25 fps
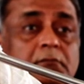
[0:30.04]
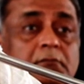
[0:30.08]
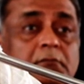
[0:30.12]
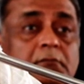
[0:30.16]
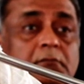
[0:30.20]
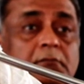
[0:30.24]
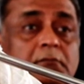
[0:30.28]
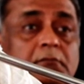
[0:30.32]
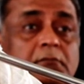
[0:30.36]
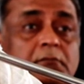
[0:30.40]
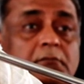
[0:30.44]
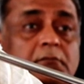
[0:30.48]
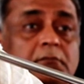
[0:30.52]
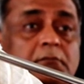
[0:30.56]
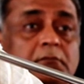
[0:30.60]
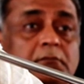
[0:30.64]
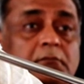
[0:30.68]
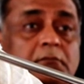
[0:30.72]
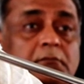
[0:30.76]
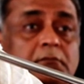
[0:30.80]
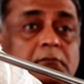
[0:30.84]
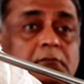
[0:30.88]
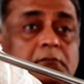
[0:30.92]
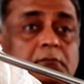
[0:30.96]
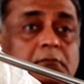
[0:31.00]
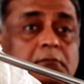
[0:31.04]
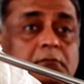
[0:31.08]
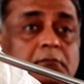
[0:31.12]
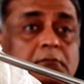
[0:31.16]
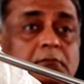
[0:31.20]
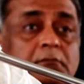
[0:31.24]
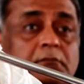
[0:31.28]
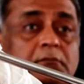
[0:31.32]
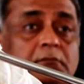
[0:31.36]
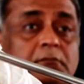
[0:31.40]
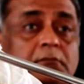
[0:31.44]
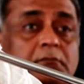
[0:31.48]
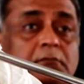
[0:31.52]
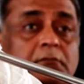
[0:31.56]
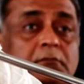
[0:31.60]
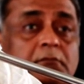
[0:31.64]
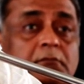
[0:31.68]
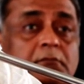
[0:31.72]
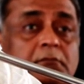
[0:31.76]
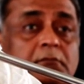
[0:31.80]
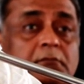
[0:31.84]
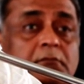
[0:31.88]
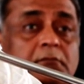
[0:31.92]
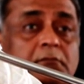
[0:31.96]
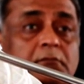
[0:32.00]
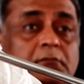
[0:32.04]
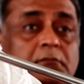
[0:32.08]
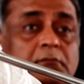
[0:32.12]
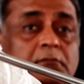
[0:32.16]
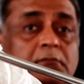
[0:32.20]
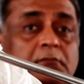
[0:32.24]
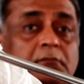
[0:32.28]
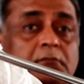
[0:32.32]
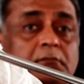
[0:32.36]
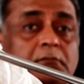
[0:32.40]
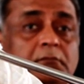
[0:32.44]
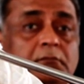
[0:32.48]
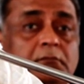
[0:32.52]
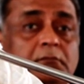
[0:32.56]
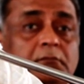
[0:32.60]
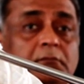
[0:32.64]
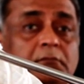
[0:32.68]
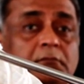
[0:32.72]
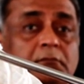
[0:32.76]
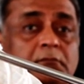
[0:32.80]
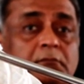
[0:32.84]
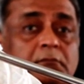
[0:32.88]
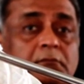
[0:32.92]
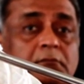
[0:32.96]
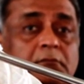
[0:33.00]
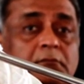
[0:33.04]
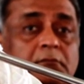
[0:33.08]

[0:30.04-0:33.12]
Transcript: (not speaking)